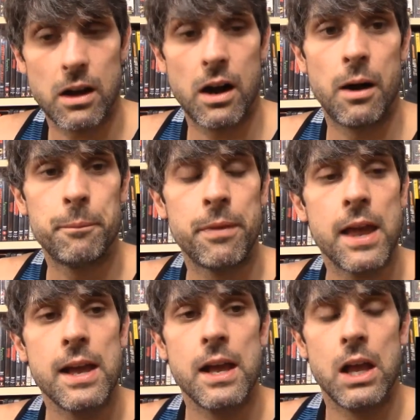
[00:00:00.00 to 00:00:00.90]
Um,
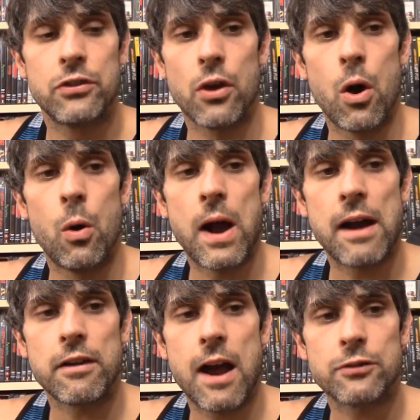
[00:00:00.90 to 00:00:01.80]
so
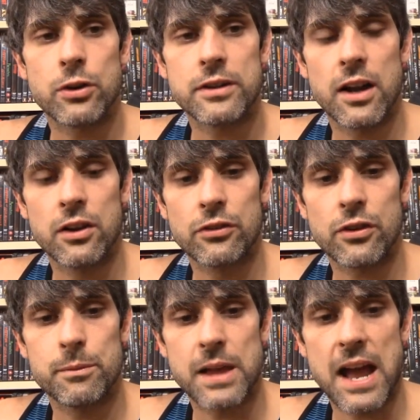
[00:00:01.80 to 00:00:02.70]
after he tells
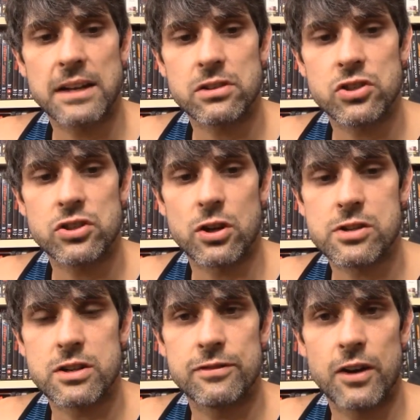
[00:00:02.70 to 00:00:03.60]
him that, she
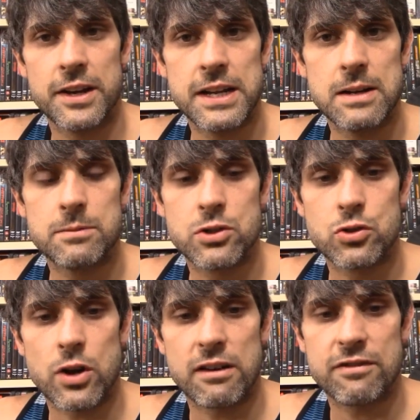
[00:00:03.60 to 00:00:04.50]
starts to fund him to
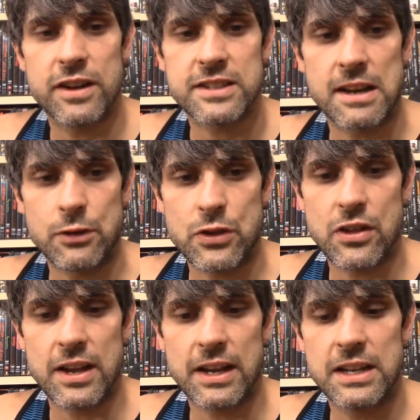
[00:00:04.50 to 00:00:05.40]
try to fix
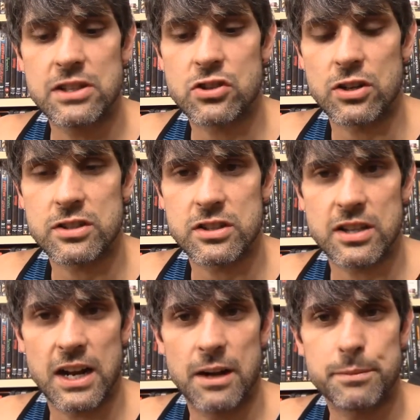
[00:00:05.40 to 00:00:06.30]
everything, and he starts to
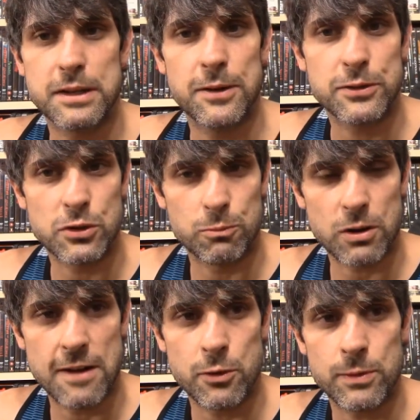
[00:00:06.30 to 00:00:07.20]
set up, you know, his own
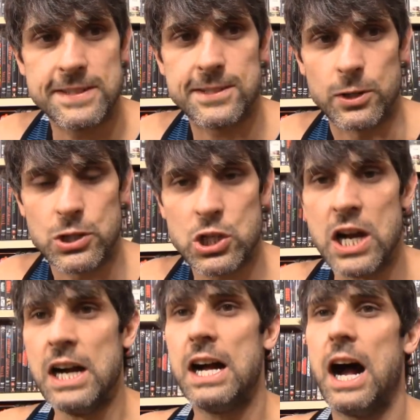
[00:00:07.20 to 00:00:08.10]
private research.
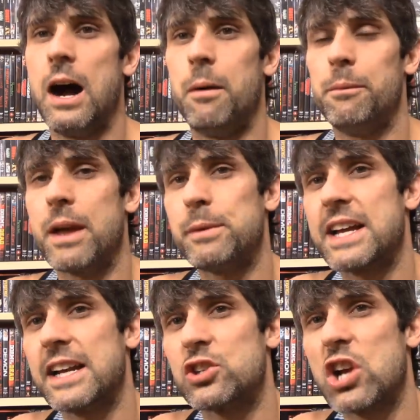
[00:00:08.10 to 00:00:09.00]
Um, then we
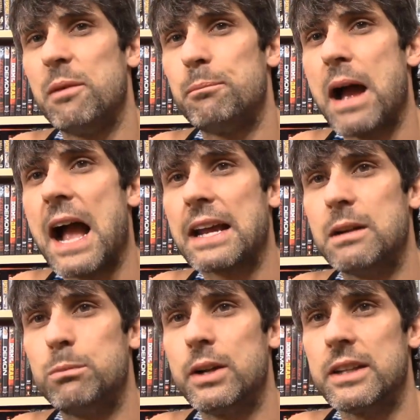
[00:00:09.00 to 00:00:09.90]
kind of jump back
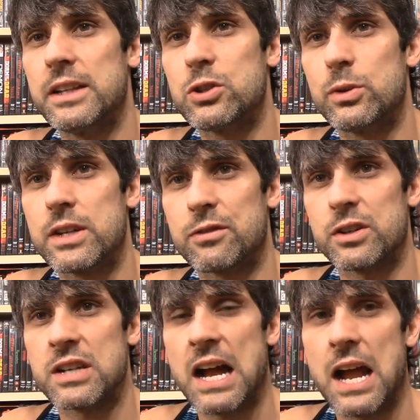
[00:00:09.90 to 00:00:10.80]
completely to a
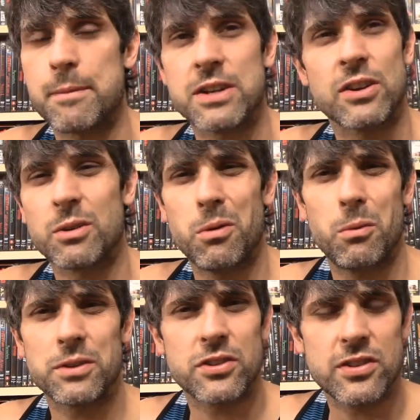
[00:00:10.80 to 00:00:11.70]
different time, and you're like, well,
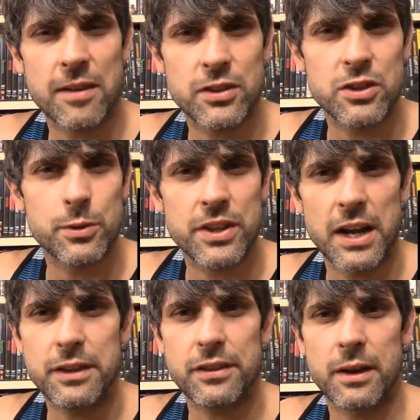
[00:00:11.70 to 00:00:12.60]
what's this have to do with
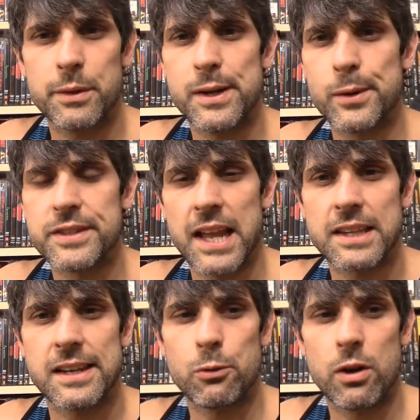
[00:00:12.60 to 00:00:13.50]
anything? We know it's
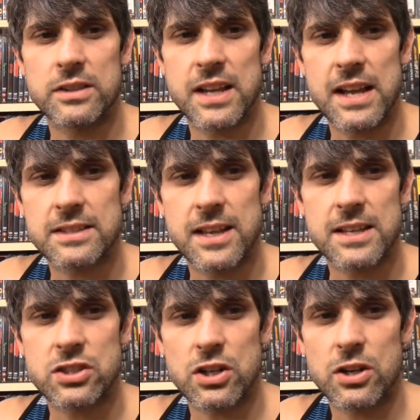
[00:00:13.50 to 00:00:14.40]
Anthony Wong's
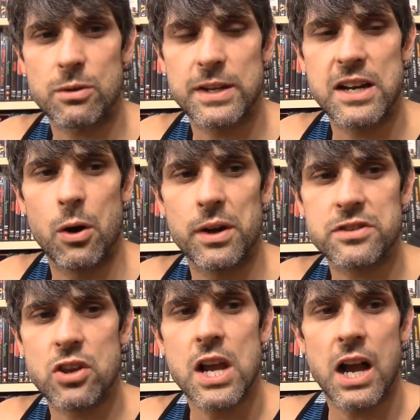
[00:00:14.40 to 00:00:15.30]
ancestor, and we know
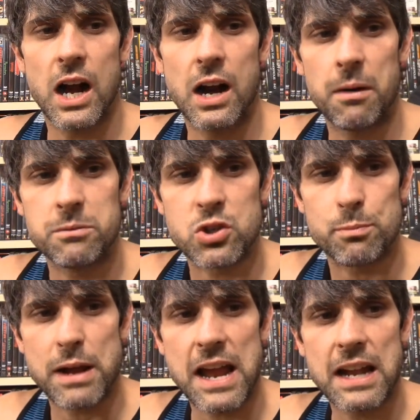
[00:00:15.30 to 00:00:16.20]
it's um,
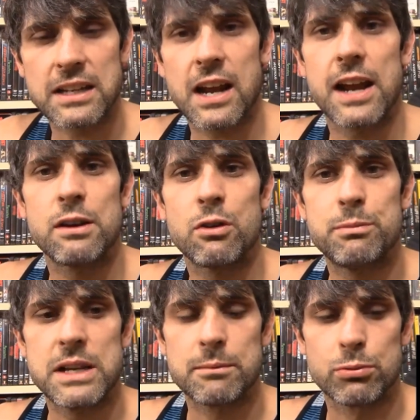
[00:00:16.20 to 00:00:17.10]
Japan kind
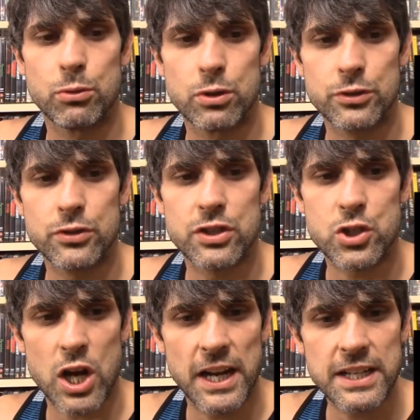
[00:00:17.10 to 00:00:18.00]
of being brutal to the
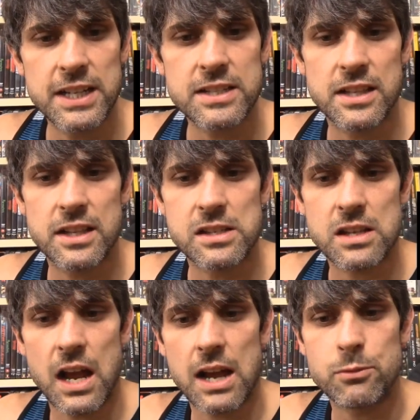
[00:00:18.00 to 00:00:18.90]
Chinese in this
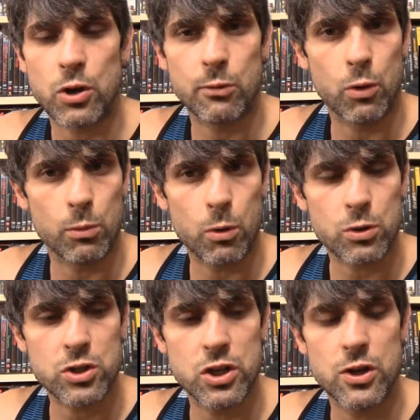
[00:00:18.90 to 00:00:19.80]
time during World
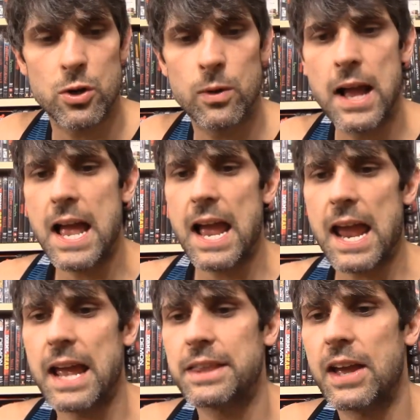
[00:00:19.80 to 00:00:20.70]
War II,
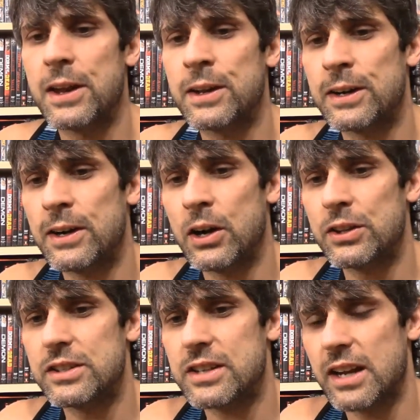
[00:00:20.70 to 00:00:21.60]
and then uh, all
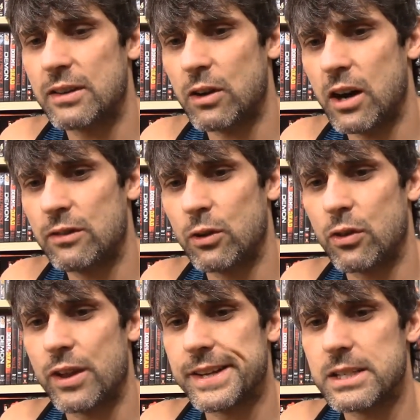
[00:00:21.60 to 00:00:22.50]
these kind of awful
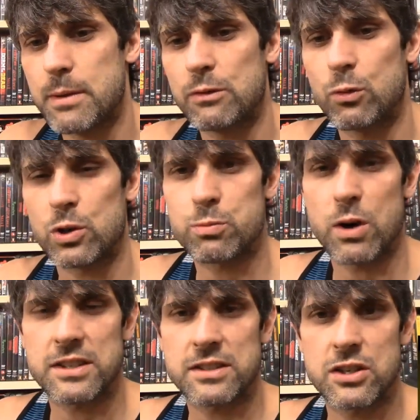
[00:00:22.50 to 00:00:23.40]
things about forced
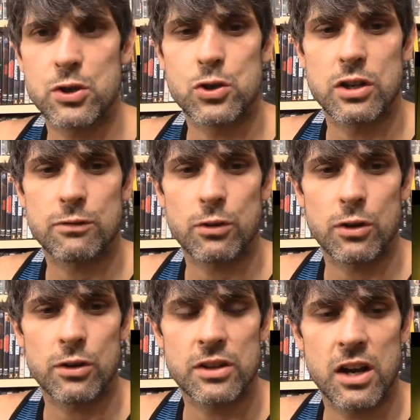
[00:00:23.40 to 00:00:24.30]
prostitution
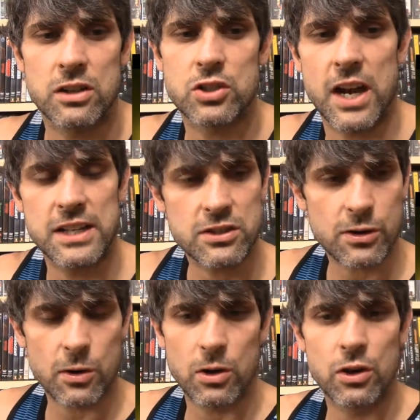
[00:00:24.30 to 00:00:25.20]
for young Chinese
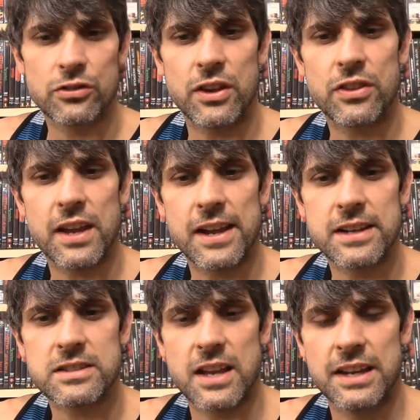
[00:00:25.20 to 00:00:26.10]
girls and
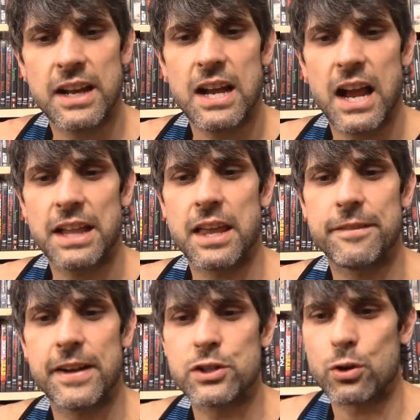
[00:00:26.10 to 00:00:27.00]
things, and and then
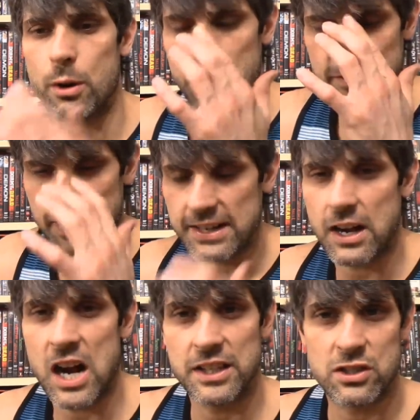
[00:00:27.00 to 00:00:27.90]
eventually we find
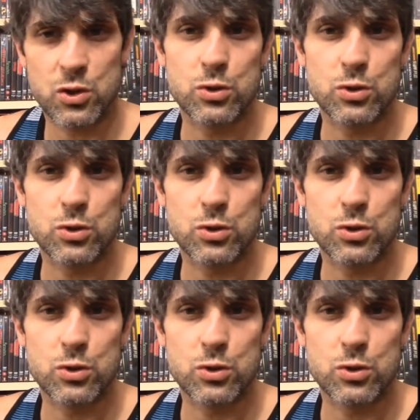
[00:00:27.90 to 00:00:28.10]
out how these two